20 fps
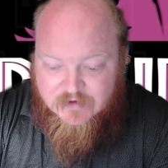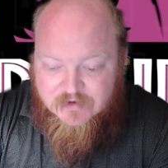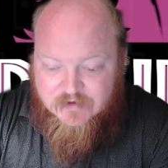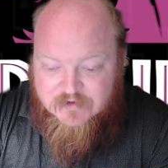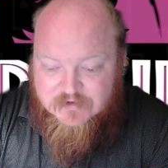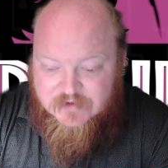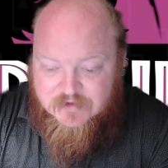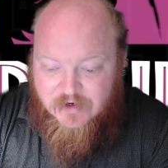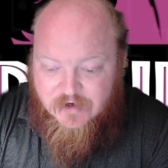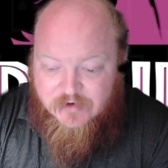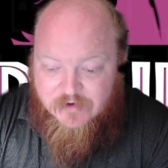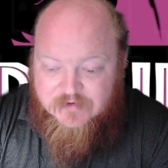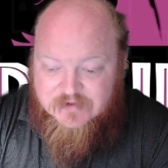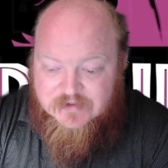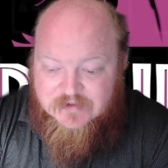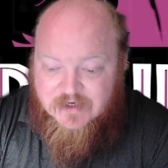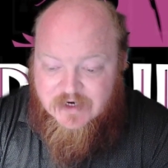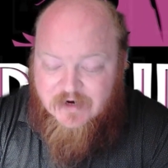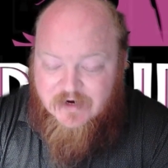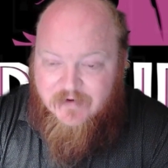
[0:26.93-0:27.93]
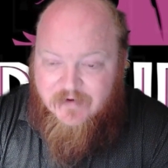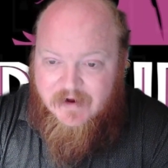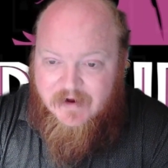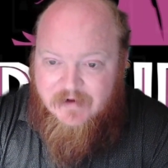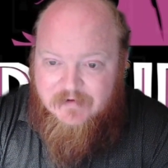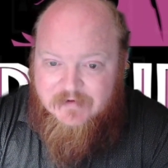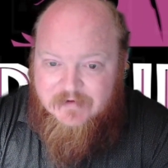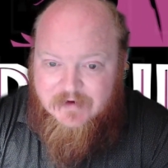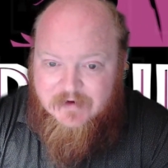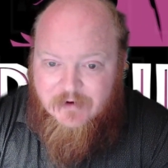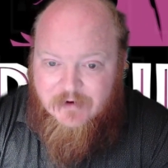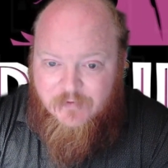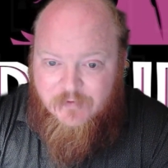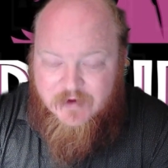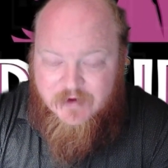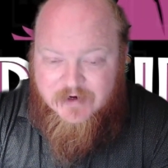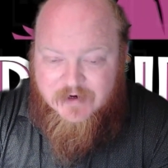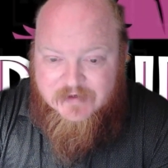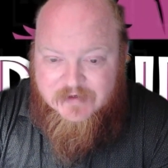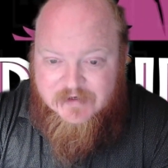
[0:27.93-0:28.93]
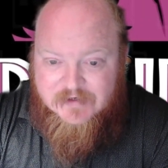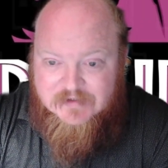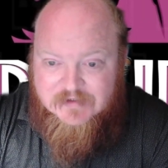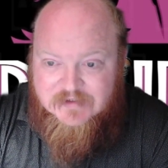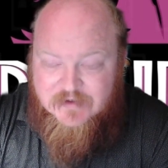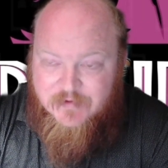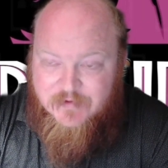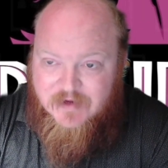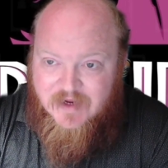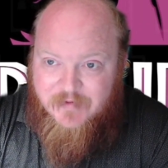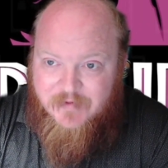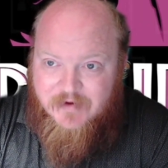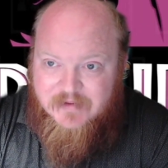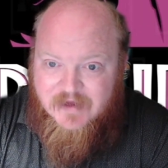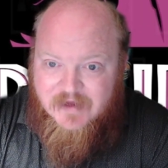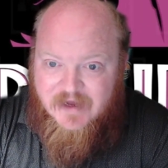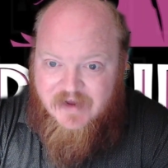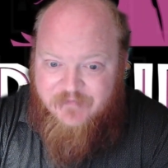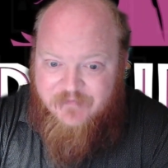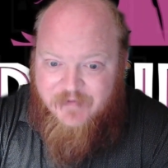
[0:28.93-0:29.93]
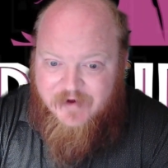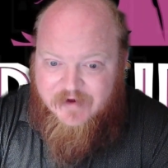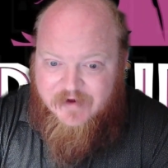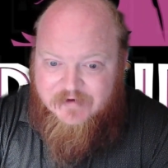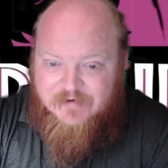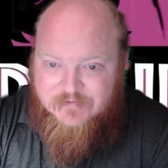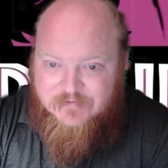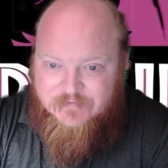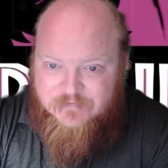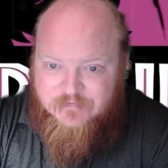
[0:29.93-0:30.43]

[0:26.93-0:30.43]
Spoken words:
So stick around, and hopefully I can teach you something about the Hive Mind.